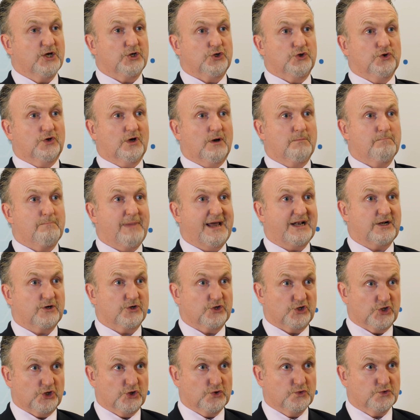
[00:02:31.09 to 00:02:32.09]
you can better
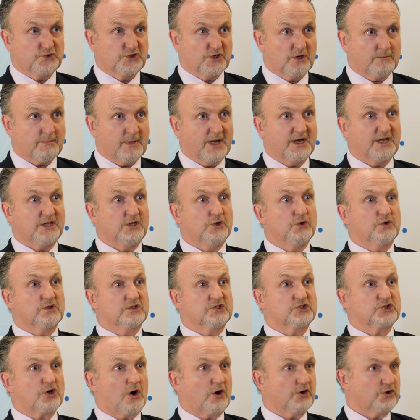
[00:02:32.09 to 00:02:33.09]
use your money, you can
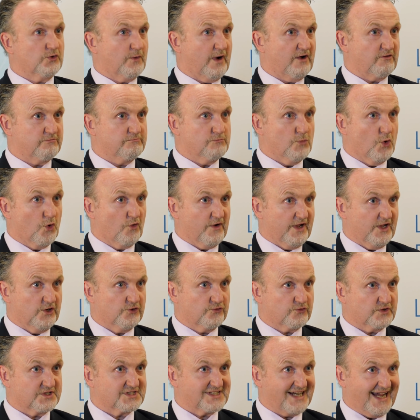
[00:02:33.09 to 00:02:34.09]
start to have more
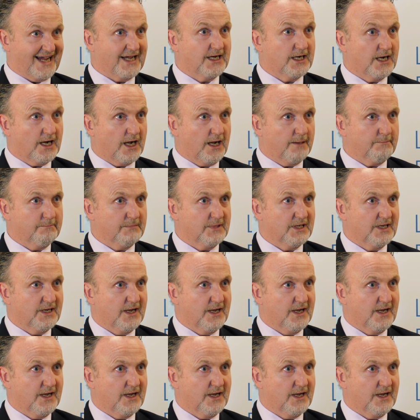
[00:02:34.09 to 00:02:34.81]
interest income,